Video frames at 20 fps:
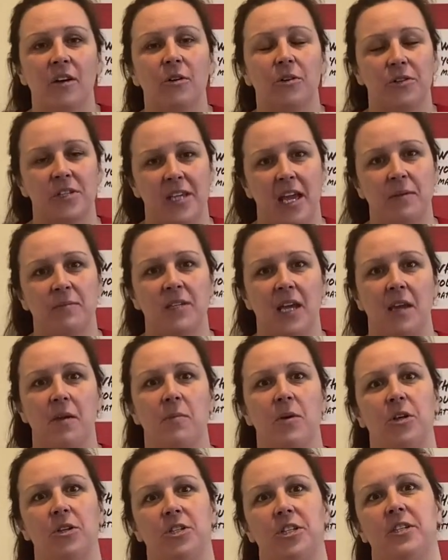or same-day
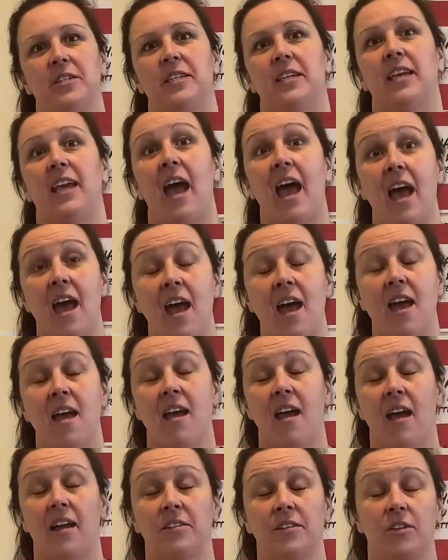emergency care
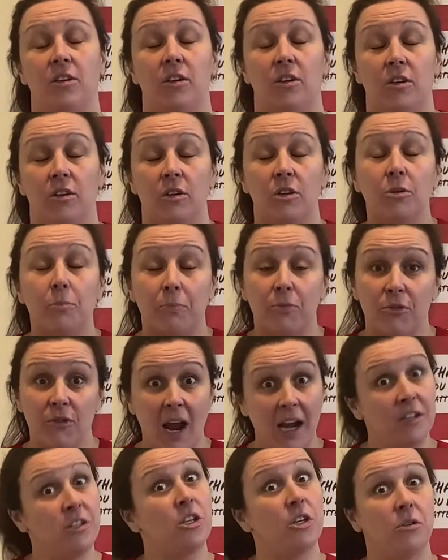as a
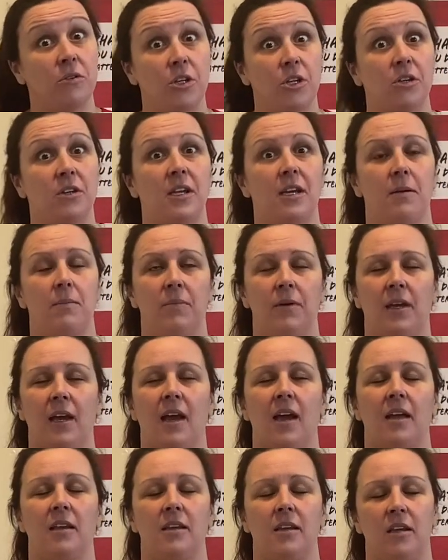brand new unit
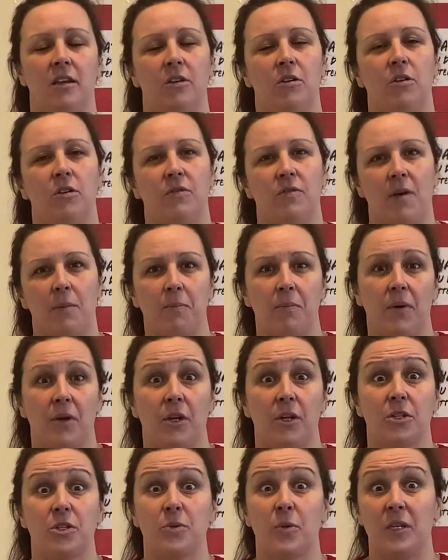began in
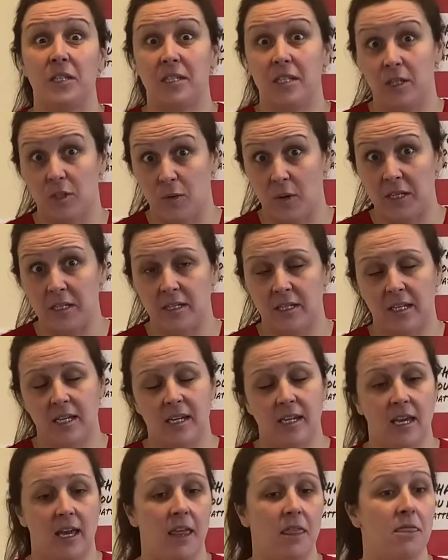November
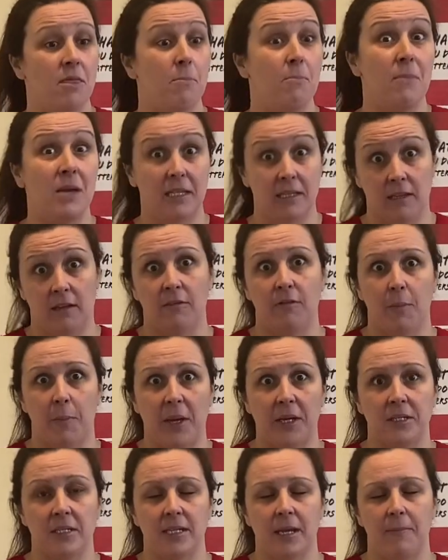2020 in the middle of a
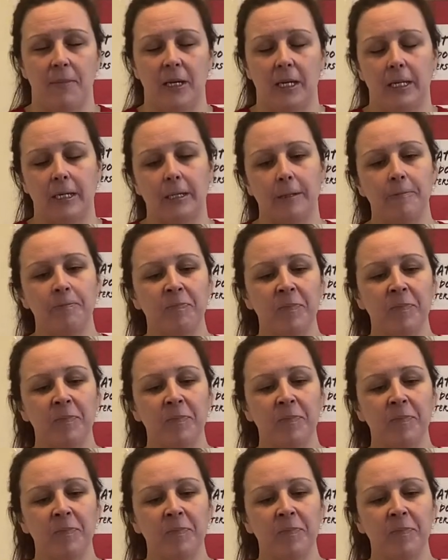pandemic.